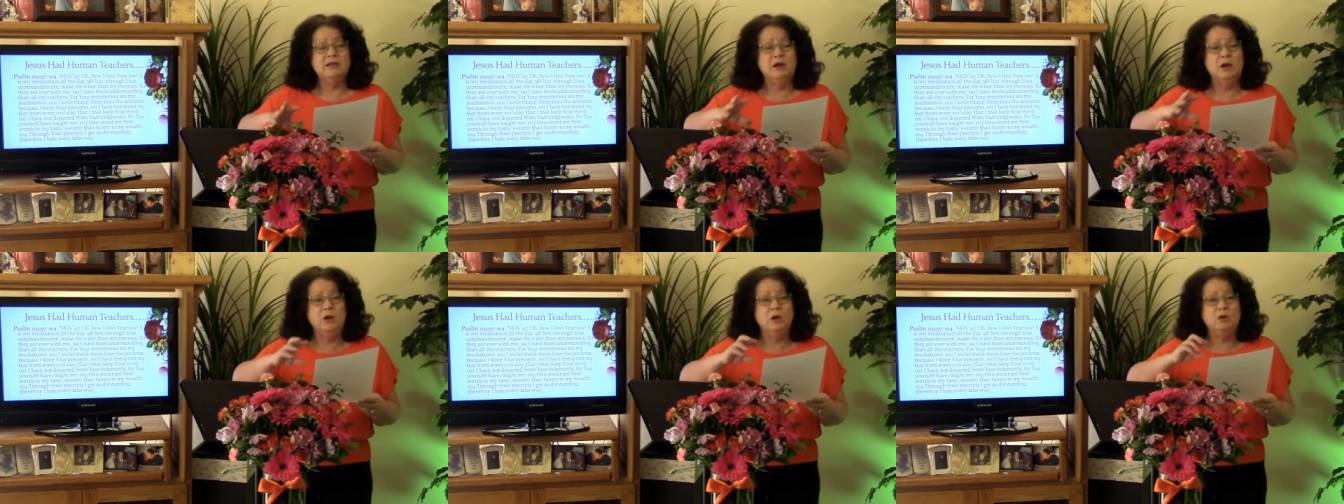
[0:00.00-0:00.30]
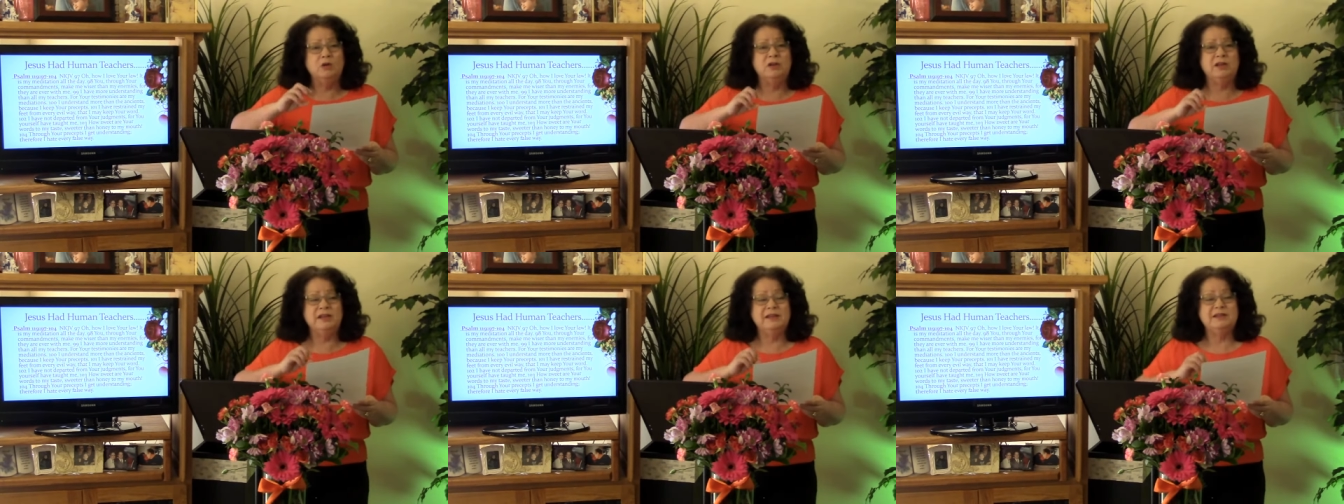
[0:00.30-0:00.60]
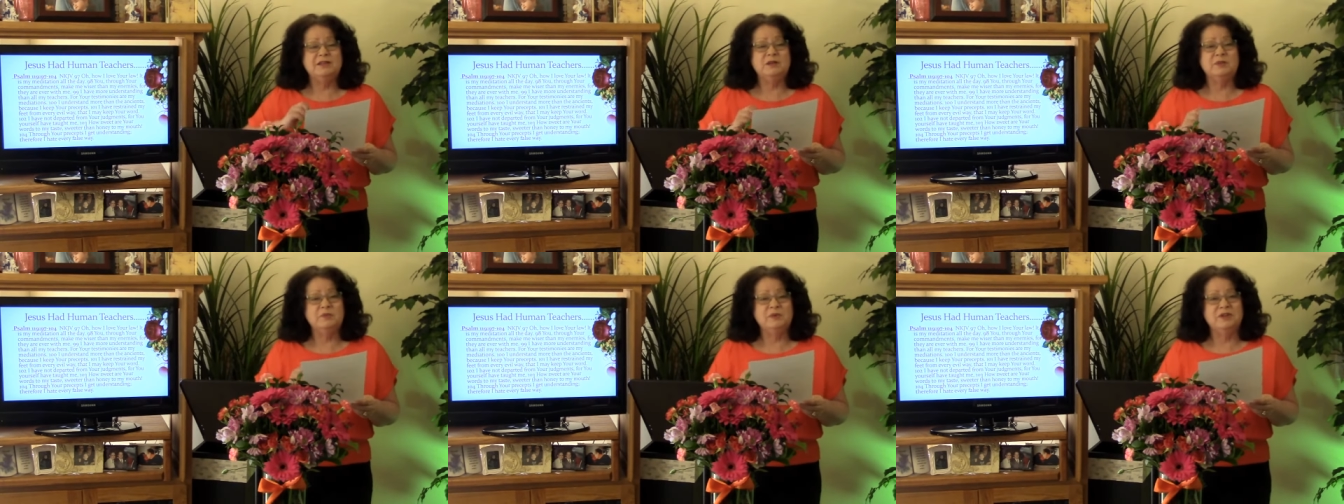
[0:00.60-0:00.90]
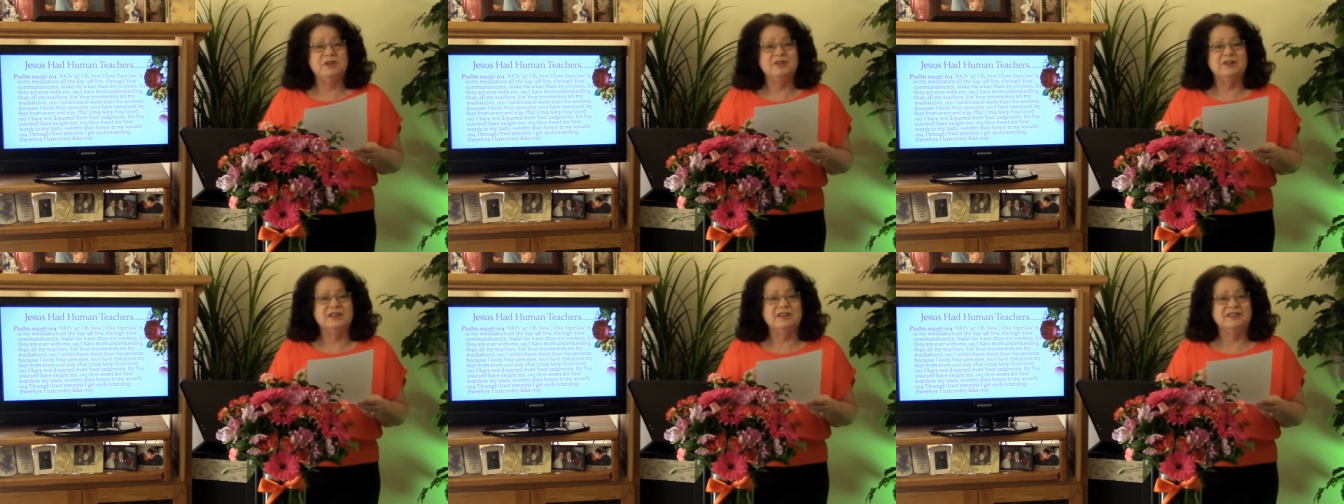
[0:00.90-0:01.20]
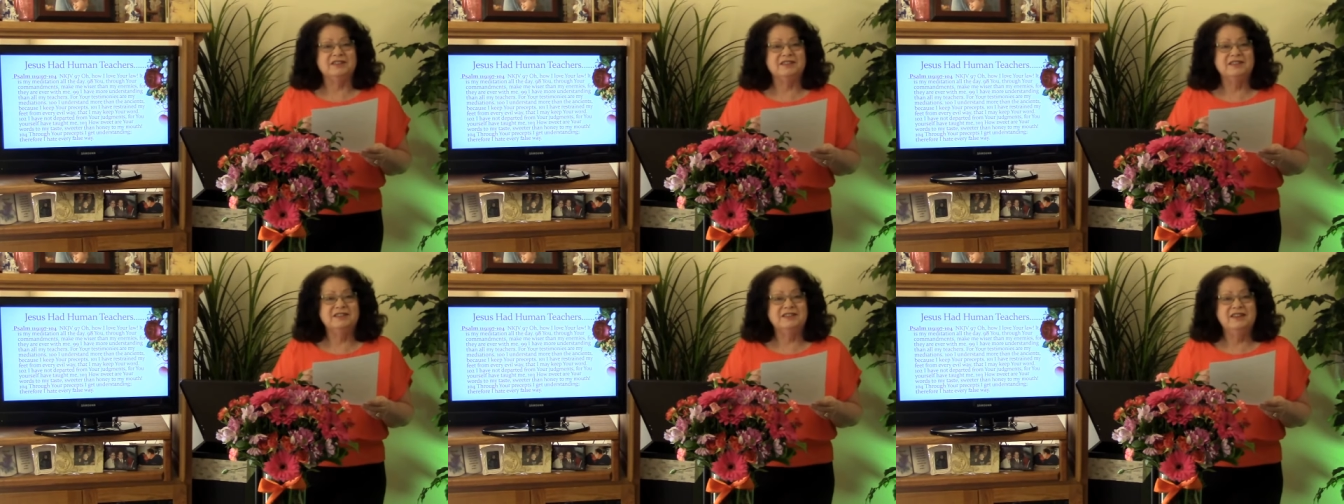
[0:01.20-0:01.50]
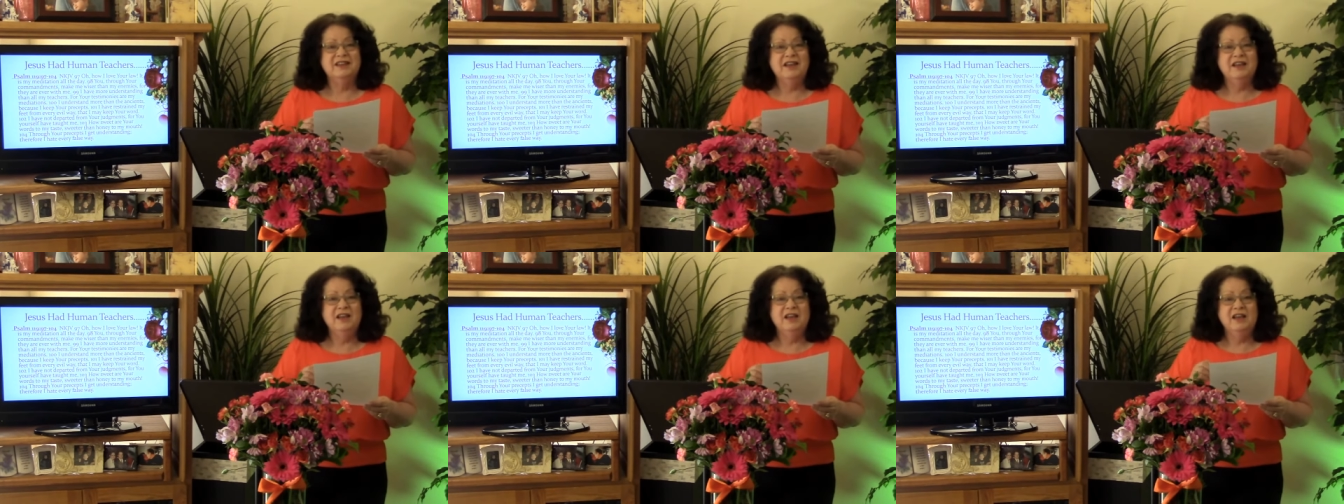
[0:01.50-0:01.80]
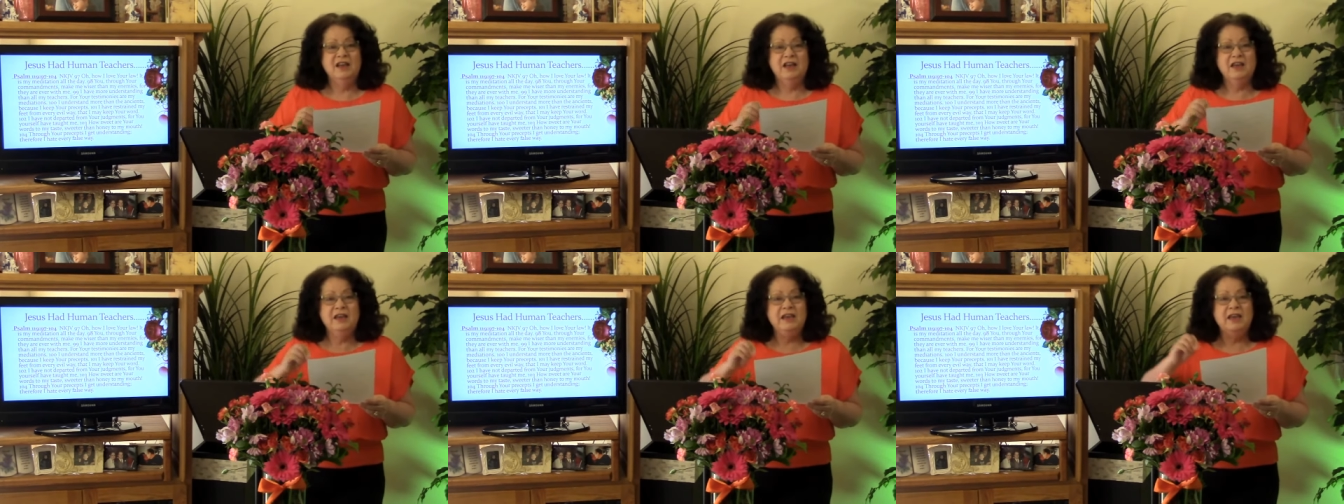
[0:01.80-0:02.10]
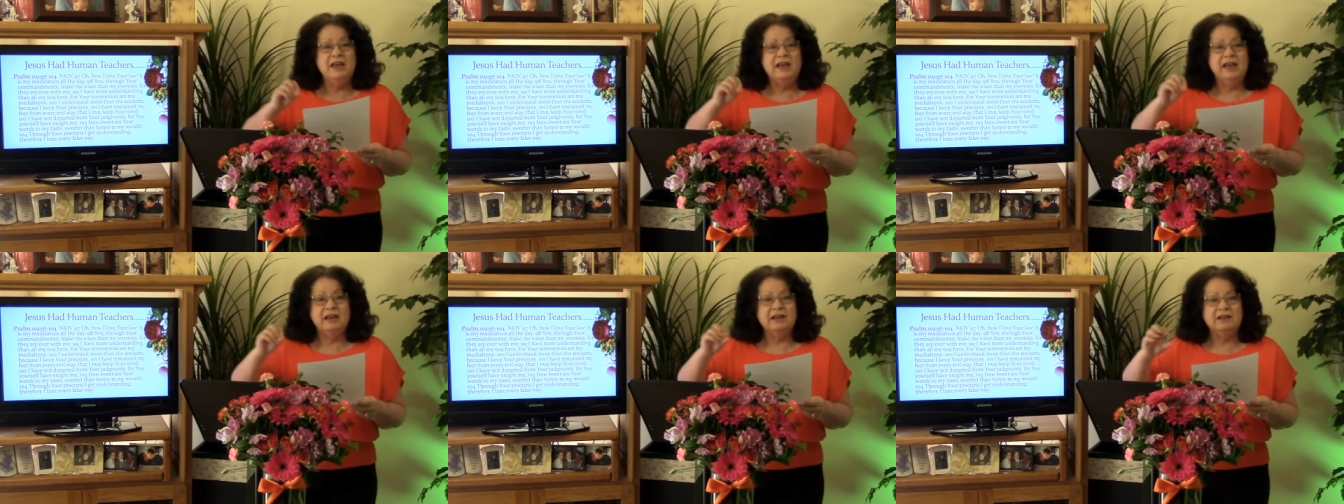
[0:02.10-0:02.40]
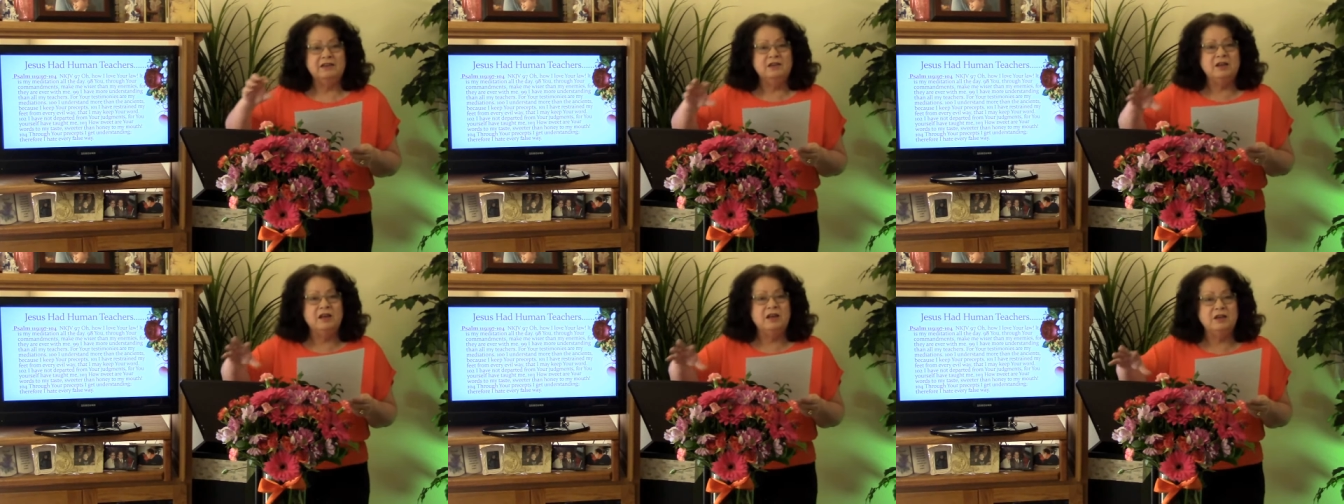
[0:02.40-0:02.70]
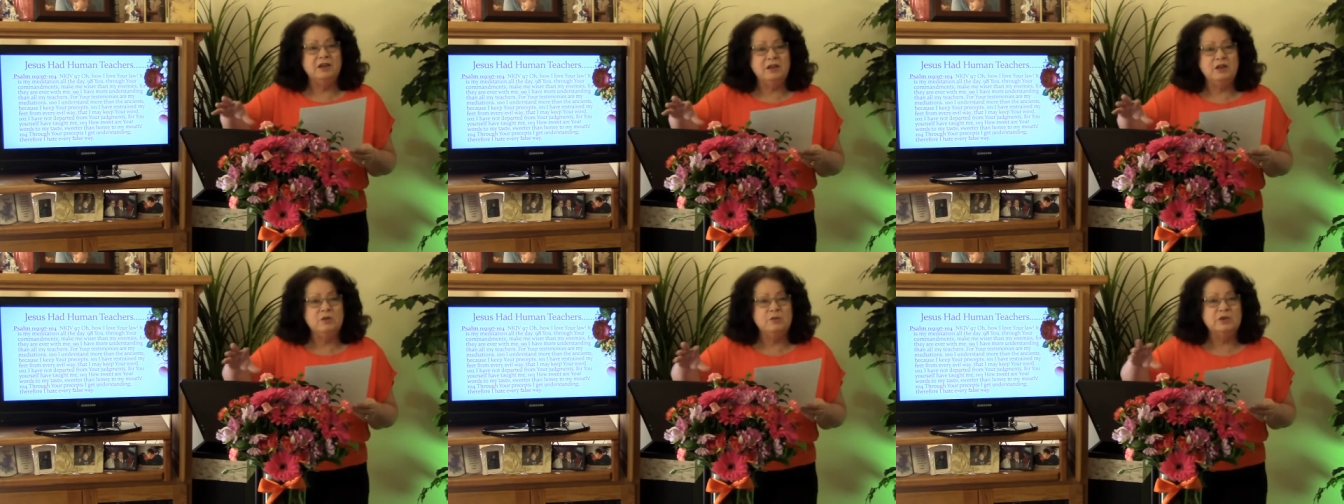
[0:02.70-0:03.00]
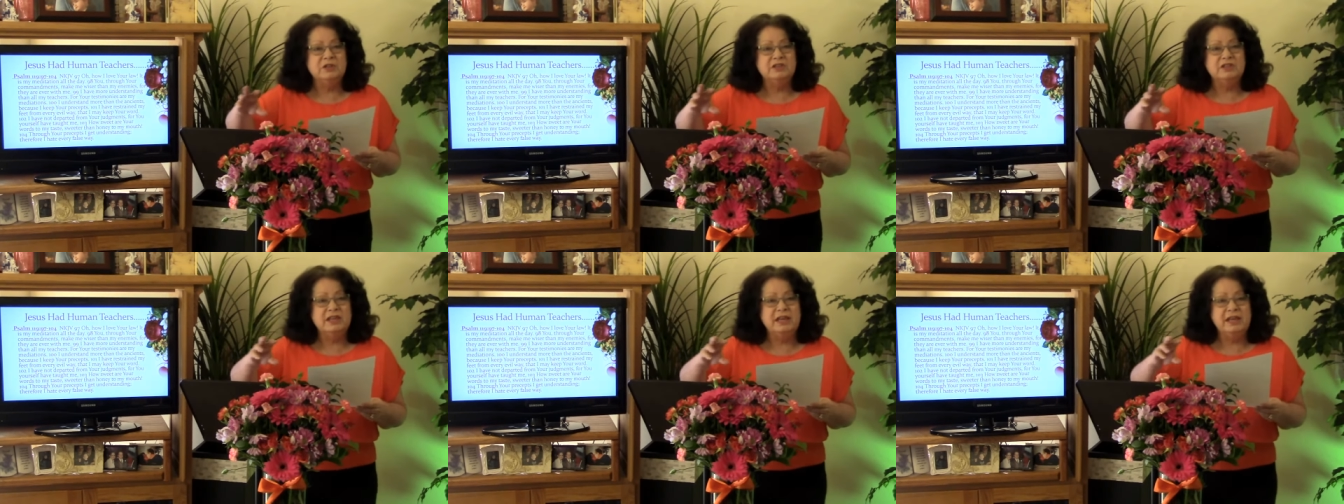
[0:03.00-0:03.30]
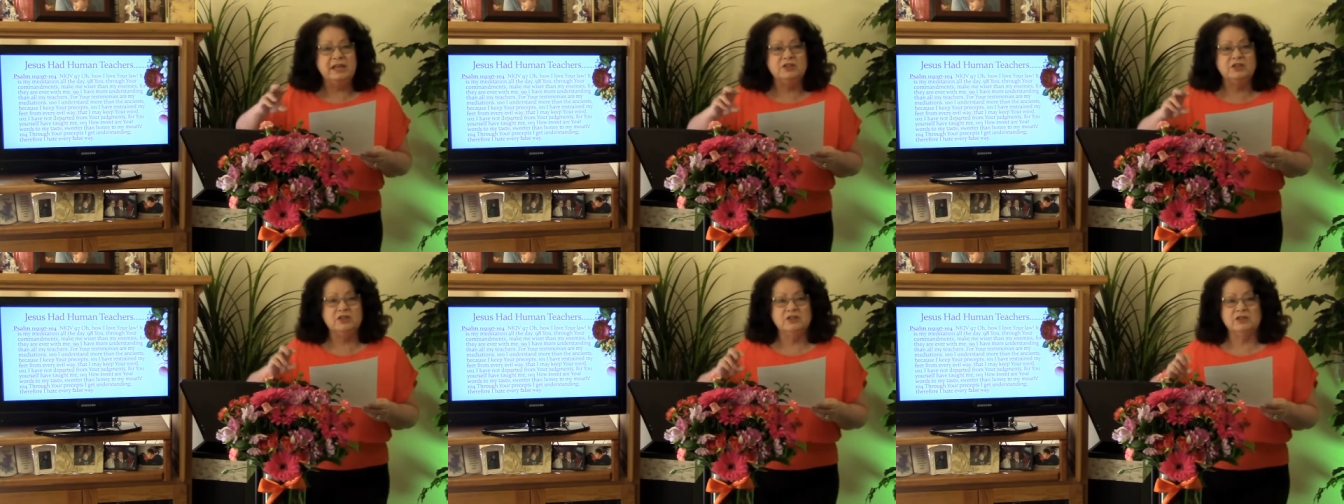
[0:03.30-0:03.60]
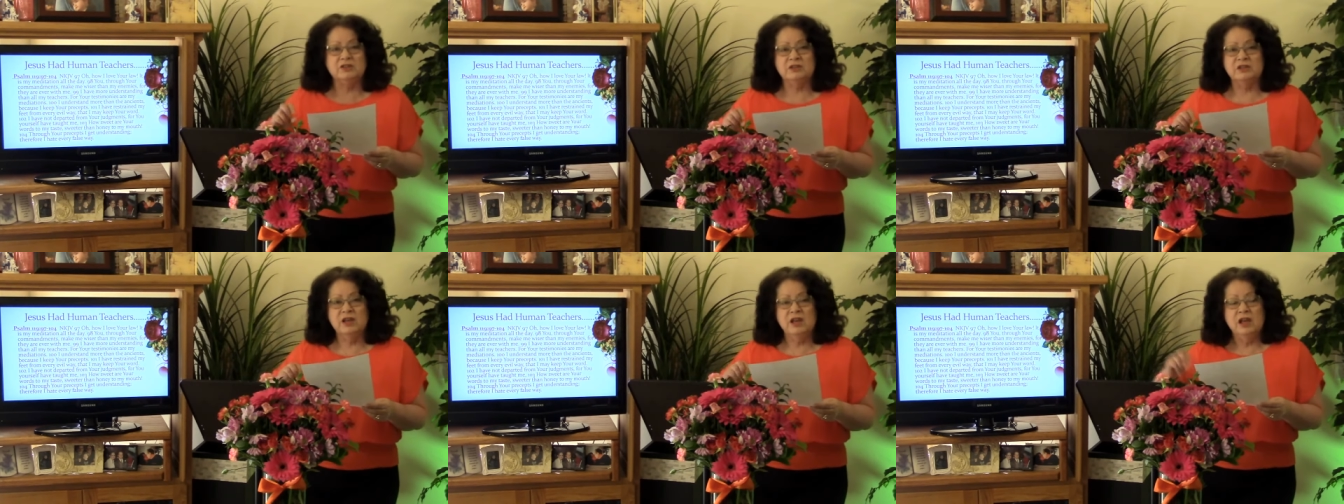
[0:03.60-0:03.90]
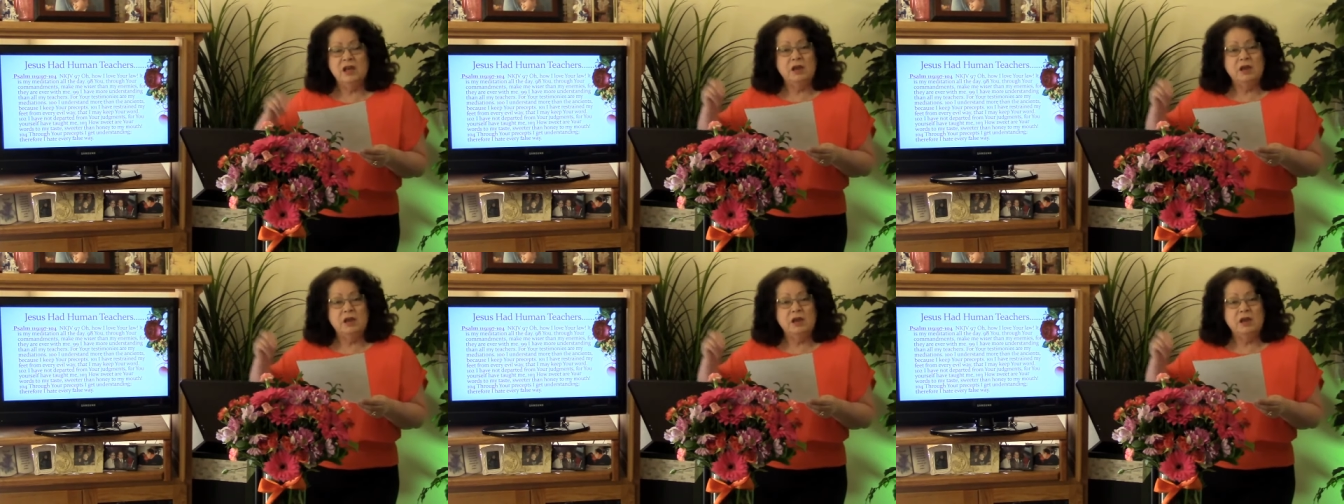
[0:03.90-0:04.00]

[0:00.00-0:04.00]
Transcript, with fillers: Holy Spirit. He had uh, human teachers.